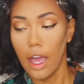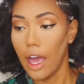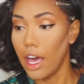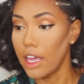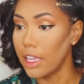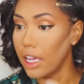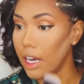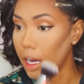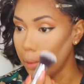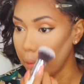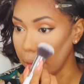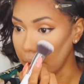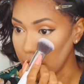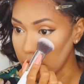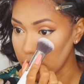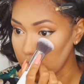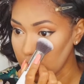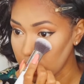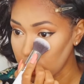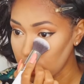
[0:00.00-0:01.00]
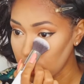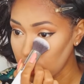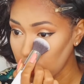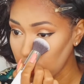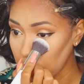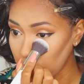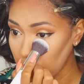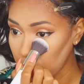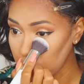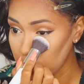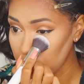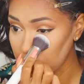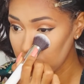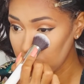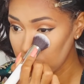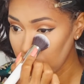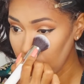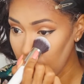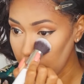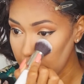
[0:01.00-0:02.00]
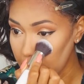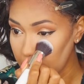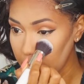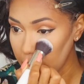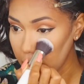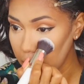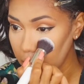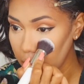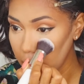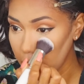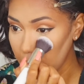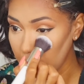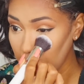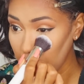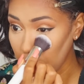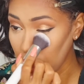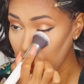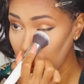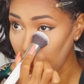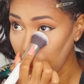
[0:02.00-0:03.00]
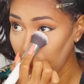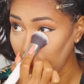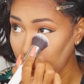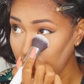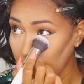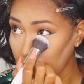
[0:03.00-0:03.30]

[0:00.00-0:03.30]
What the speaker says: and then I'm gonna just tap it in under.